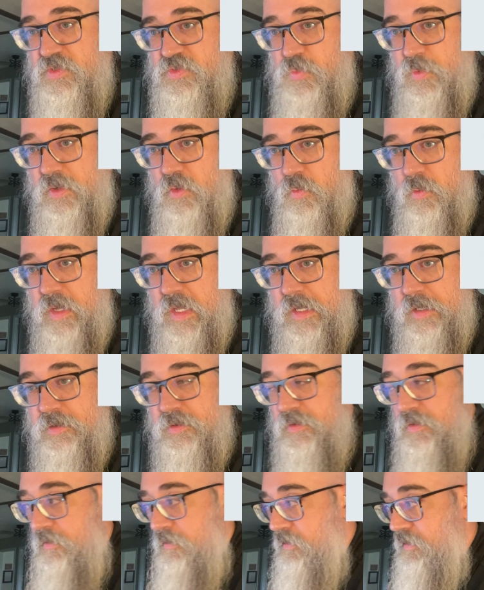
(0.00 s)
went away.
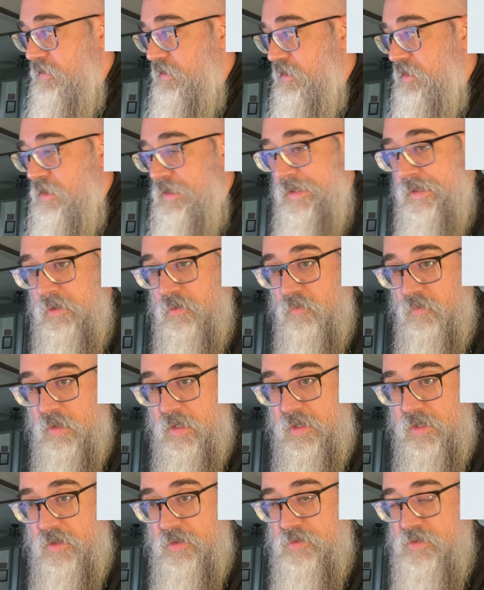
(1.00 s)

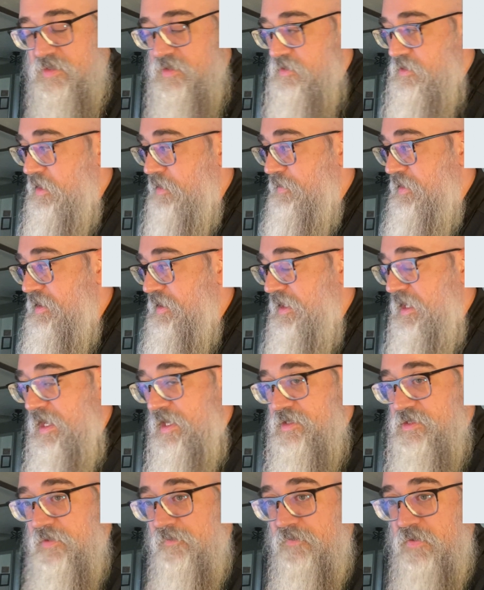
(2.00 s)
Right? This is going to be the
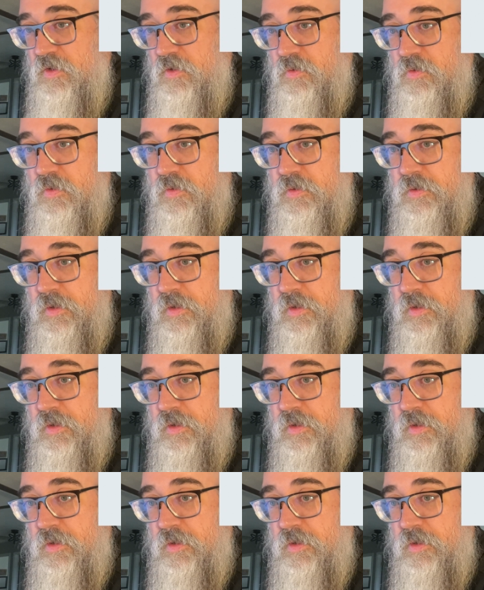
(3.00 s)
case if you